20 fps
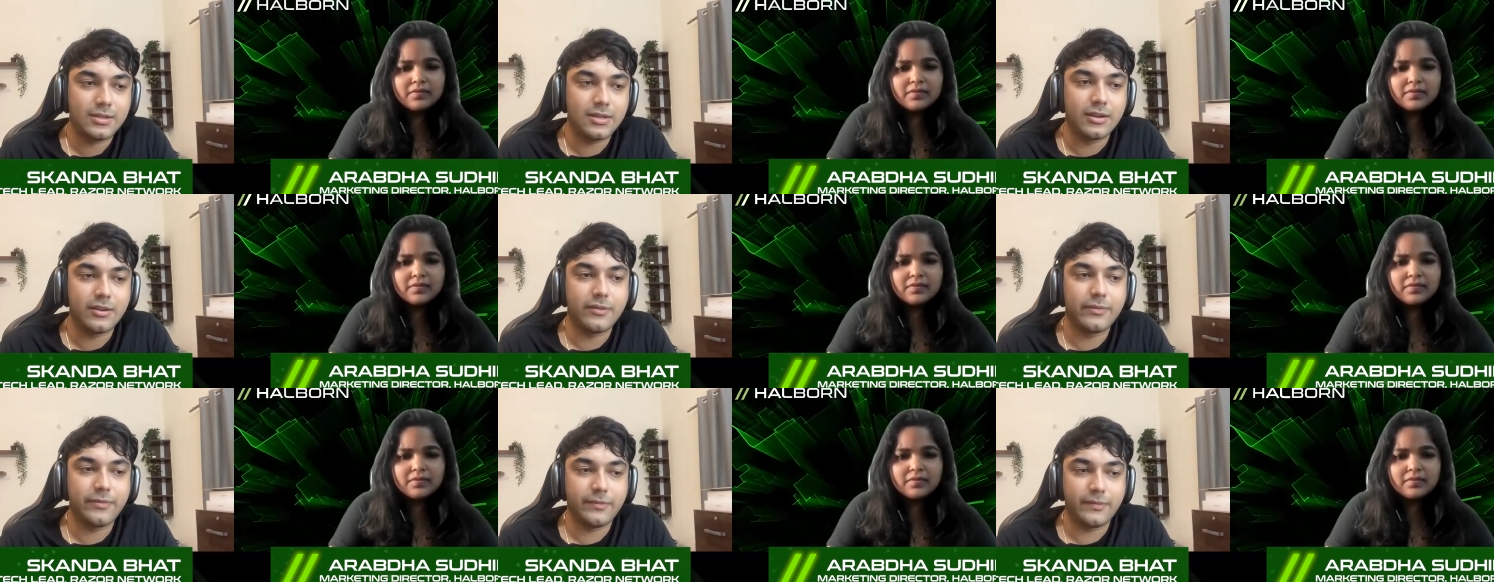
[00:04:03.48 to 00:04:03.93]

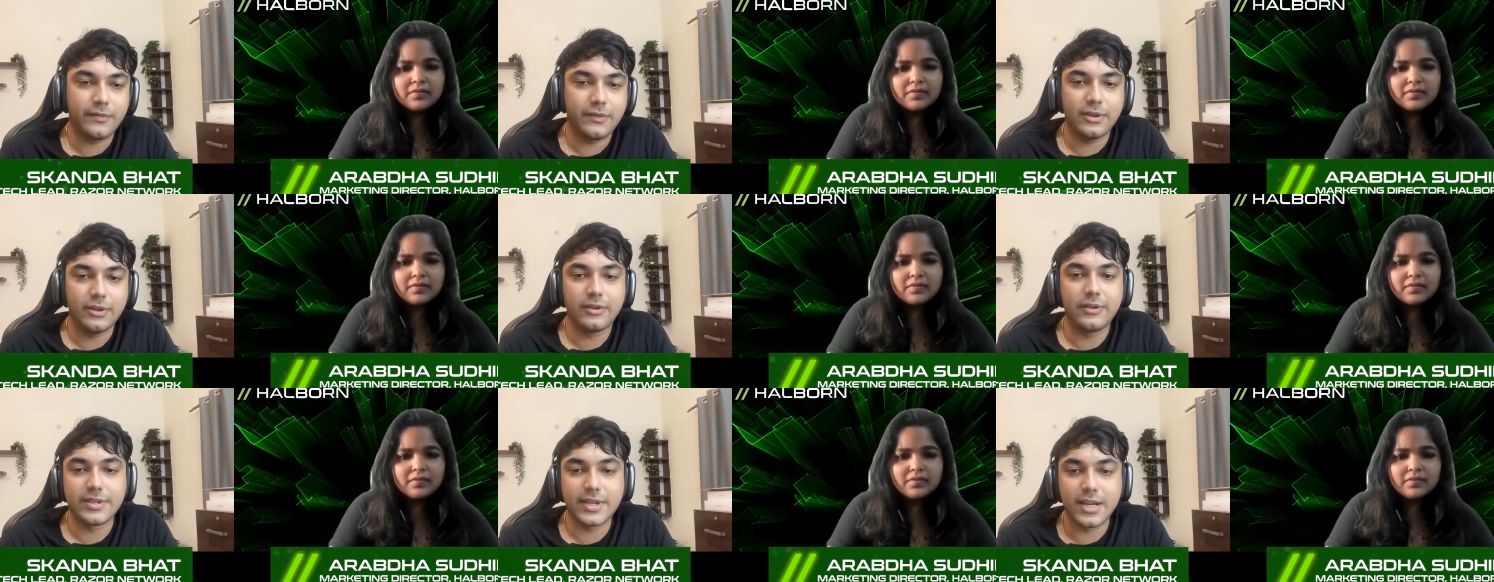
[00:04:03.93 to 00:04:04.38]
Speaker 1: sort of
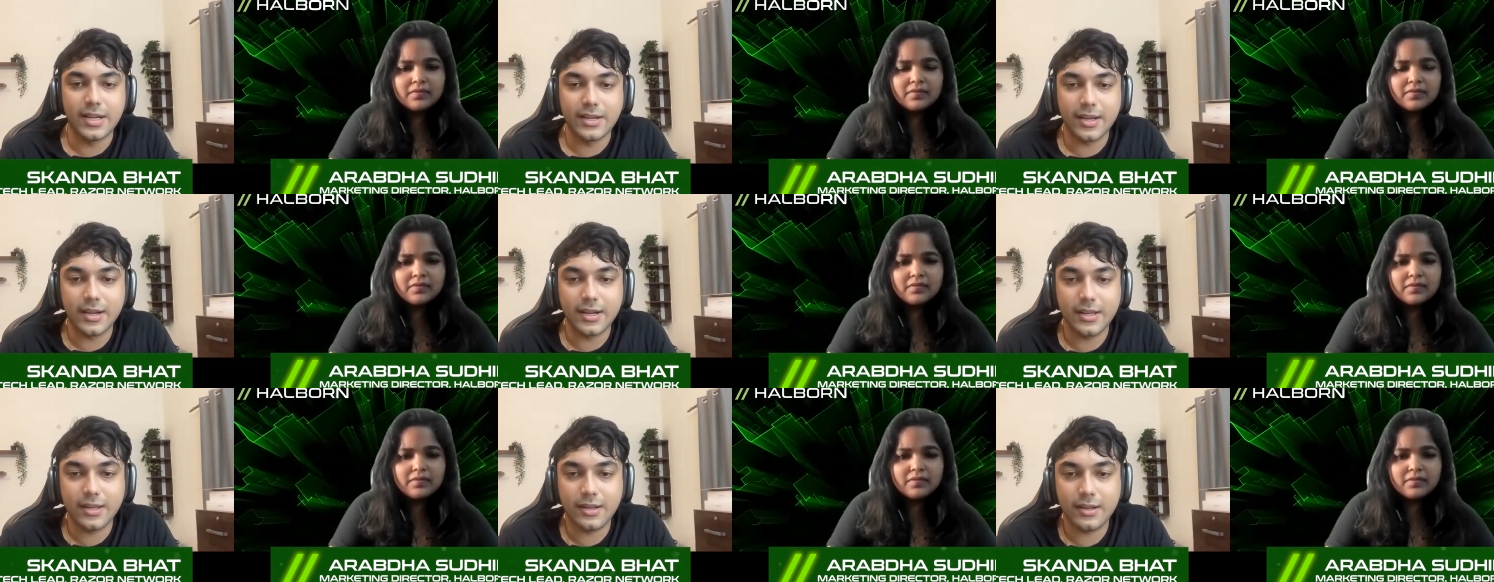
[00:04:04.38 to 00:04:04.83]

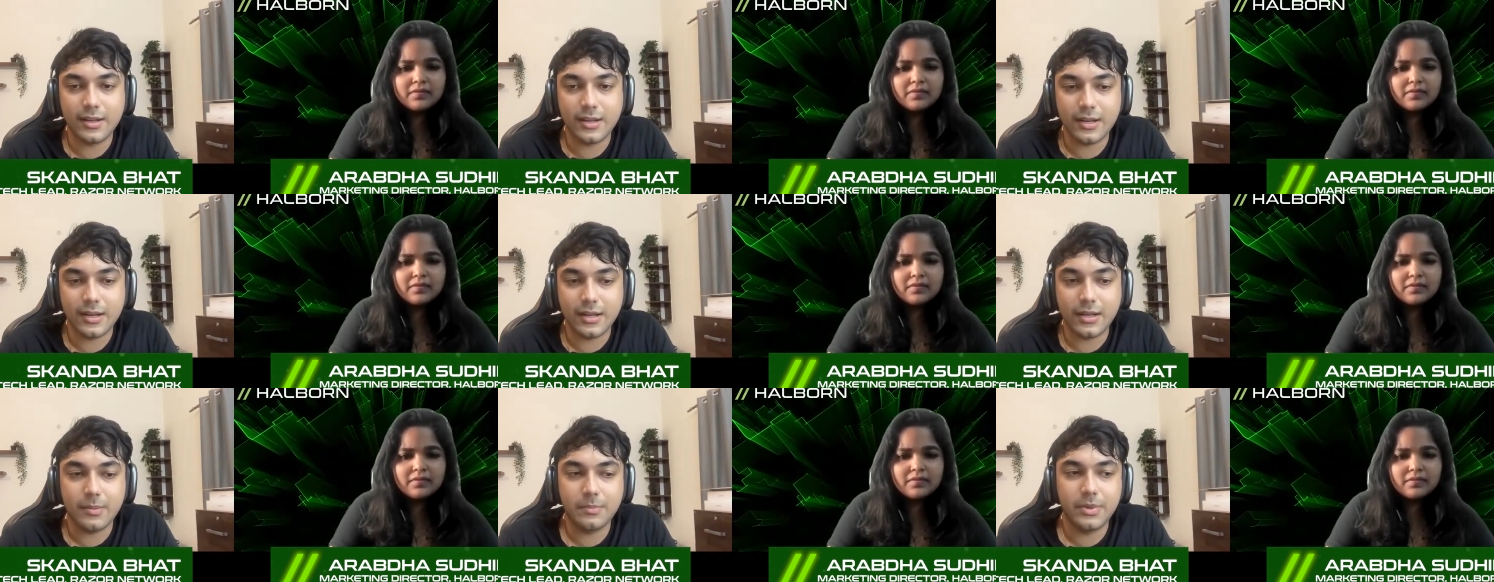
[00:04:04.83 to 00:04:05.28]
resulted
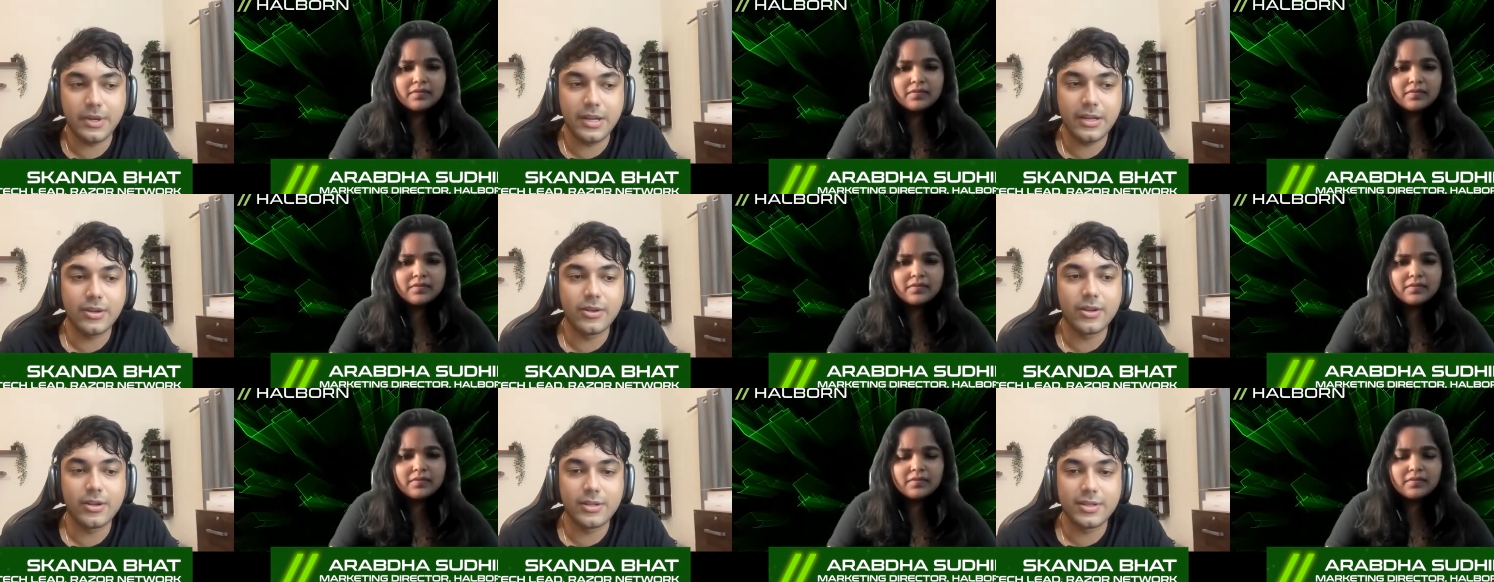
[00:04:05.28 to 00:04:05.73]
in a
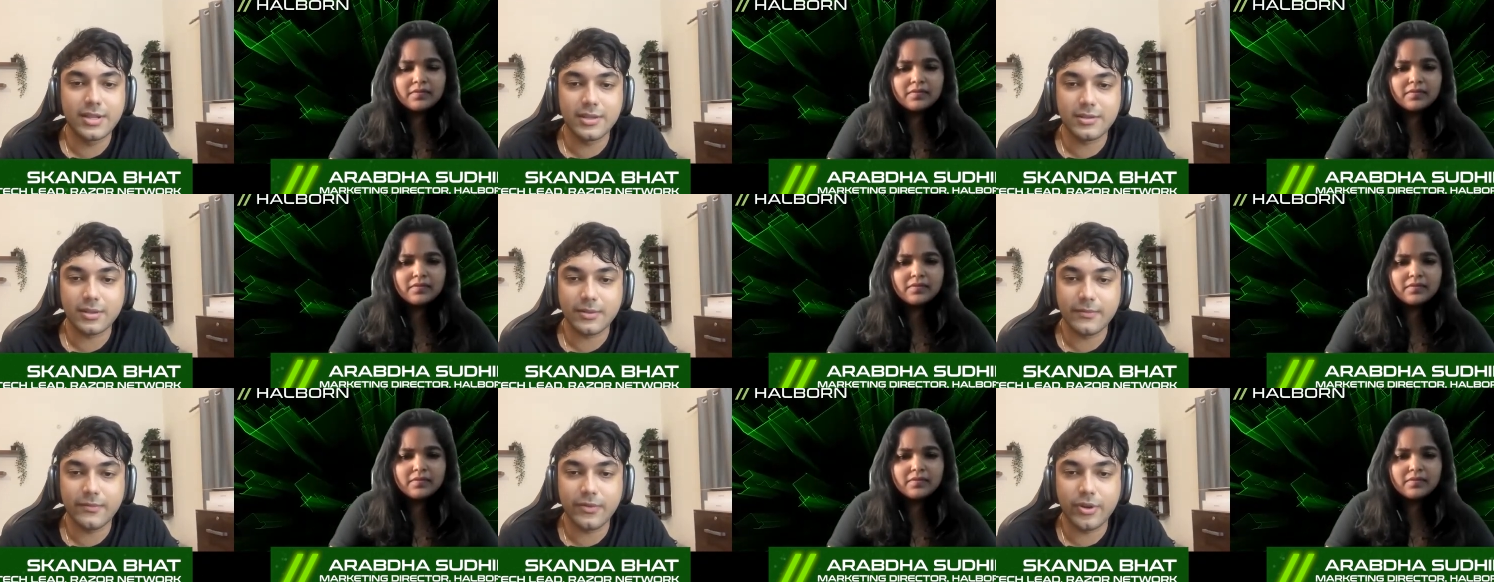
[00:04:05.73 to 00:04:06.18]
pretty good
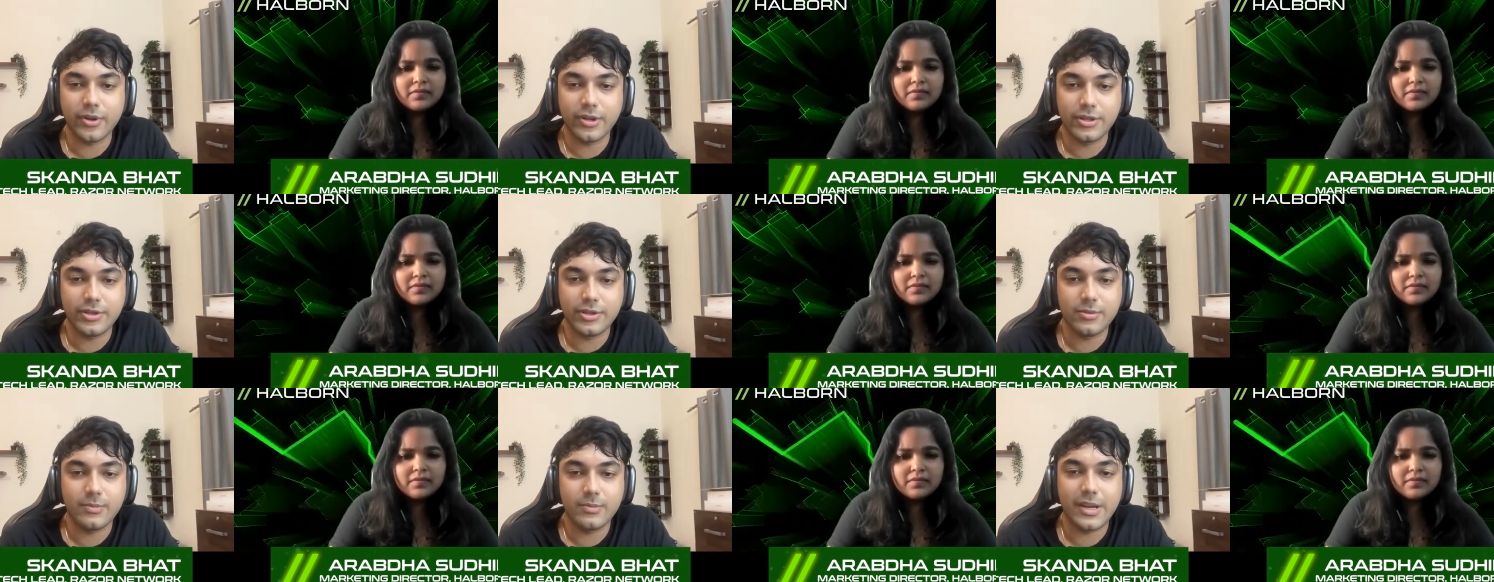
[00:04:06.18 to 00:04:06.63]
system for
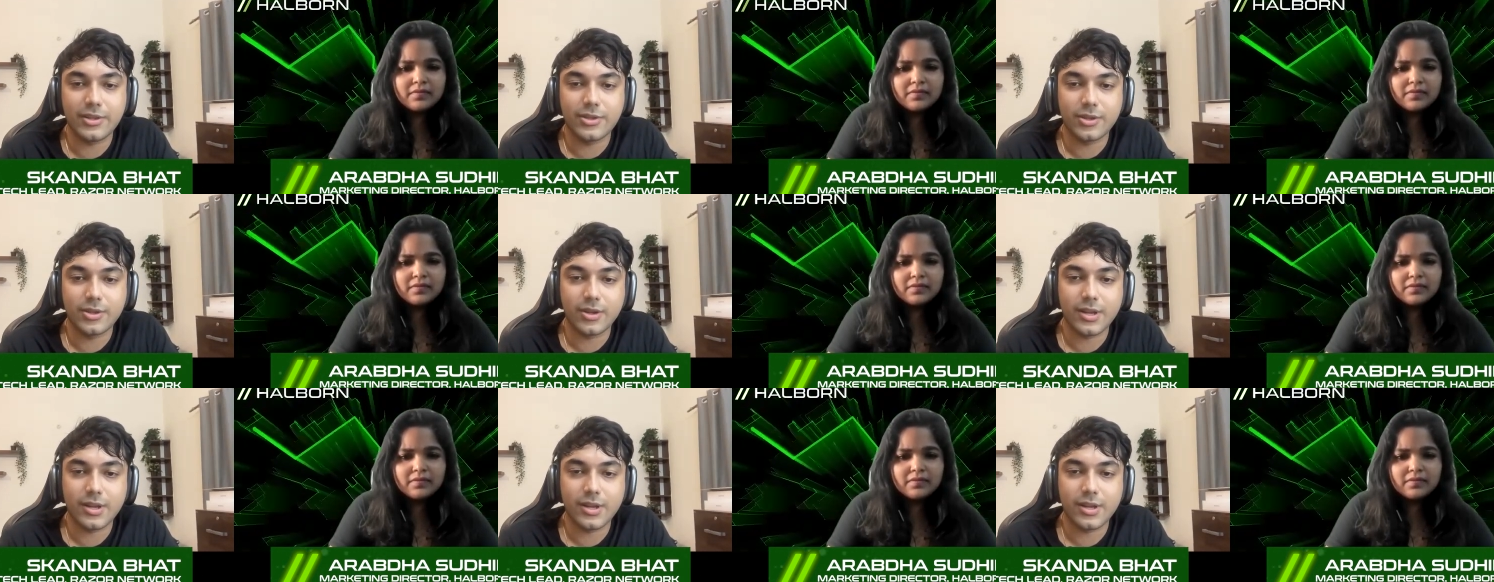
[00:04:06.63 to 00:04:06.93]
us to make